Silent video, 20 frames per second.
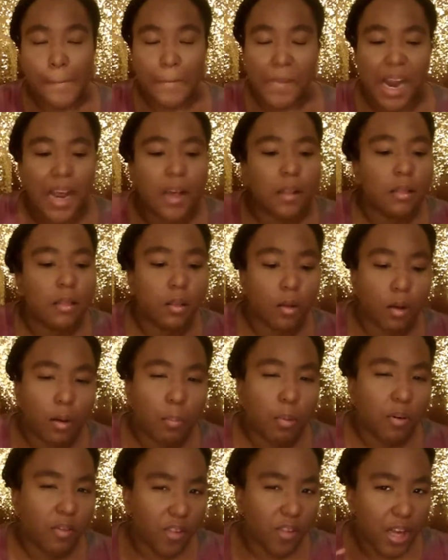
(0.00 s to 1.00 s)
looked
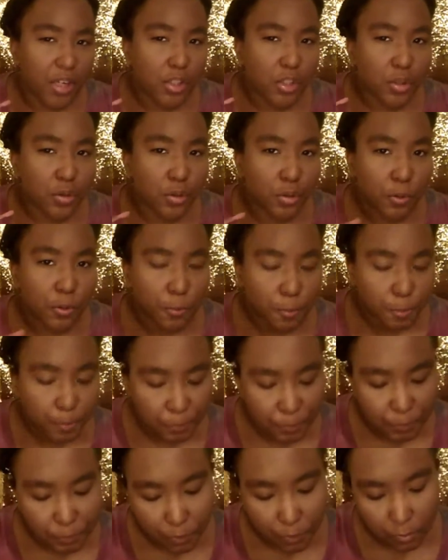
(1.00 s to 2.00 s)
professional,
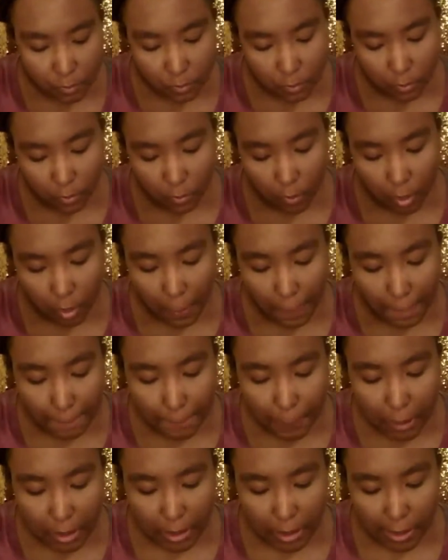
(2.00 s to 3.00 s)

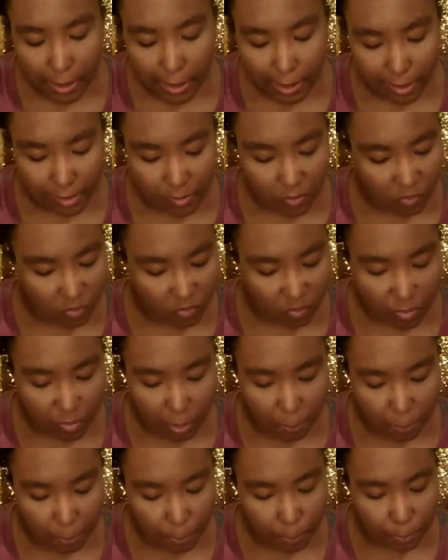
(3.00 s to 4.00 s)
but
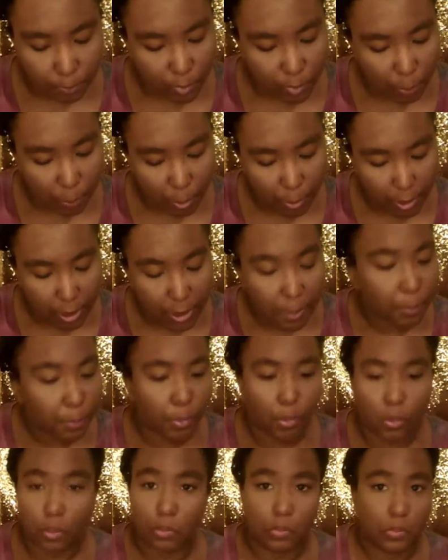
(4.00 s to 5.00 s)
the
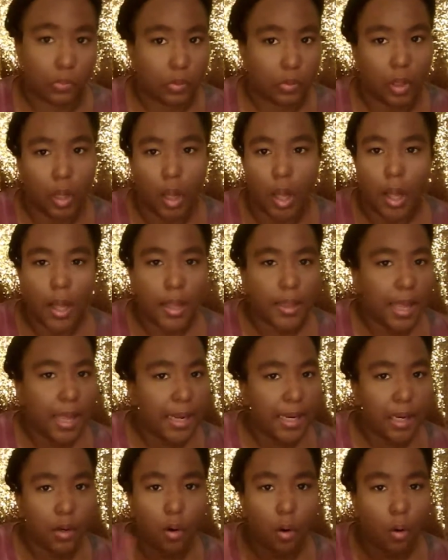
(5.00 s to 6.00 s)
people, they
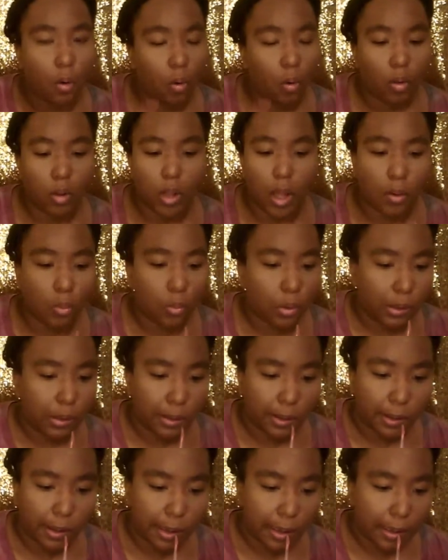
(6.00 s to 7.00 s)
need a whole lot of
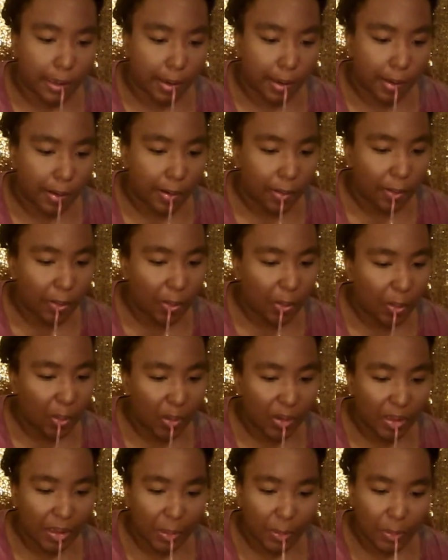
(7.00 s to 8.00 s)
work.
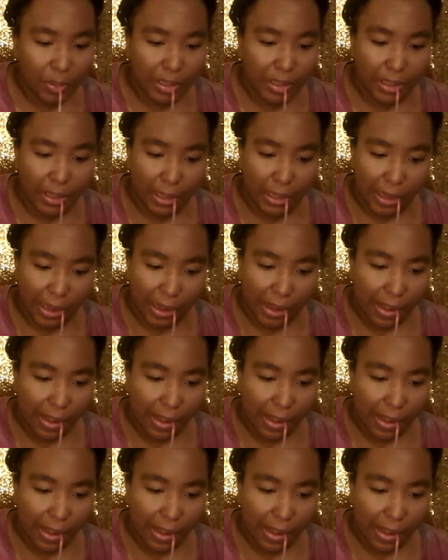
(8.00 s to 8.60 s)
Whole lot of work.